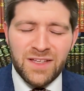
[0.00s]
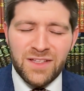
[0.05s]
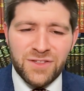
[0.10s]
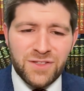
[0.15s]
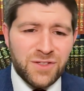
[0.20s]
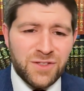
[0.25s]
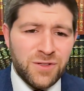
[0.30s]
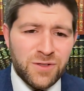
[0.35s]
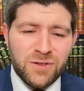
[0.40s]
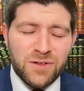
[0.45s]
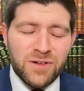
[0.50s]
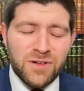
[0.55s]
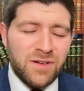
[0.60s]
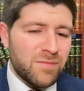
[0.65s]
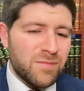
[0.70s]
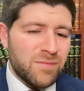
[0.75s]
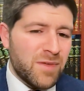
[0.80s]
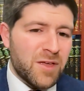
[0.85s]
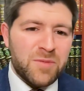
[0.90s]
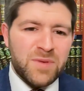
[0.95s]
to
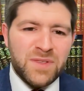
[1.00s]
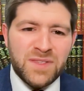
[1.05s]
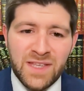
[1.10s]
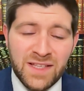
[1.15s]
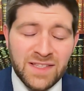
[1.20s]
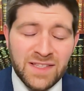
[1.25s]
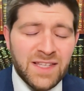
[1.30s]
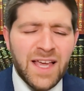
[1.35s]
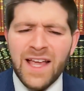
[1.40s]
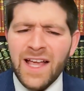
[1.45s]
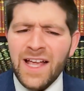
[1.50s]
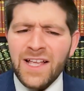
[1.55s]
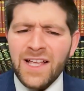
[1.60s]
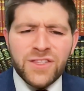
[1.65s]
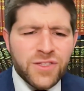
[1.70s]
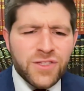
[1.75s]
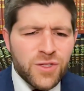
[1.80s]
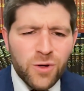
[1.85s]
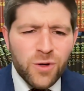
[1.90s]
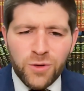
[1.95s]
make mistakes. It's
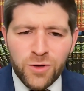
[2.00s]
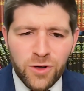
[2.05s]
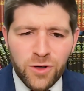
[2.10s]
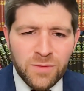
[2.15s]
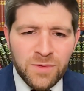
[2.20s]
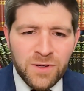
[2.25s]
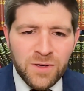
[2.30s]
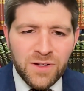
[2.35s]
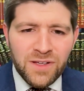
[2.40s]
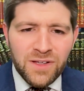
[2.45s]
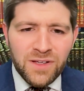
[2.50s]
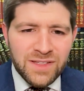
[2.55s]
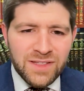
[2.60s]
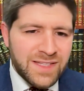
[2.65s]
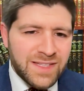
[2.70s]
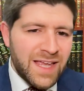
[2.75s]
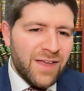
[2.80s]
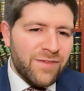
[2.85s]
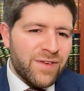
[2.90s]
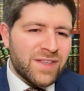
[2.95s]
so normal
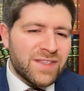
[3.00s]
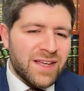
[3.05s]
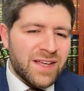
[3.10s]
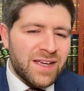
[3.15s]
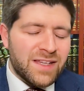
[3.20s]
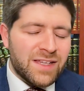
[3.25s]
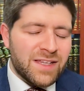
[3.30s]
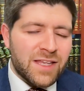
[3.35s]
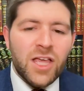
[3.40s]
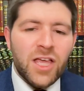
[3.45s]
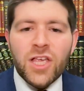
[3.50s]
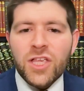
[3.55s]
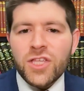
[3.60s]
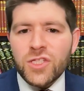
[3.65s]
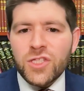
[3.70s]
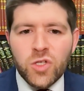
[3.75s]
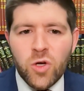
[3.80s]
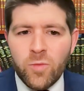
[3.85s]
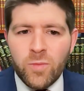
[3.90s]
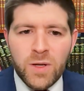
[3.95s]
to have anxiety.
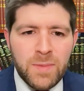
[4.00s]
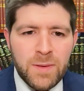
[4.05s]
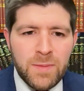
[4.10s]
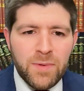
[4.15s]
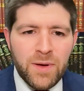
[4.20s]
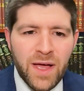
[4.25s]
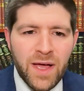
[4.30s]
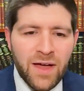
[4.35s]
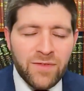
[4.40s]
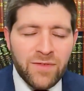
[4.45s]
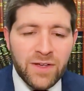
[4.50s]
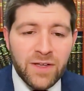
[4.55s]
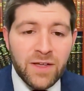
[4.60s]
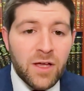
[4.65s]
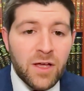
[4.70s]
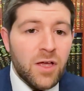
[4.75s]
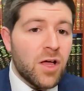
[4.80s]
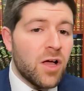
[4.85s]
So many people have it.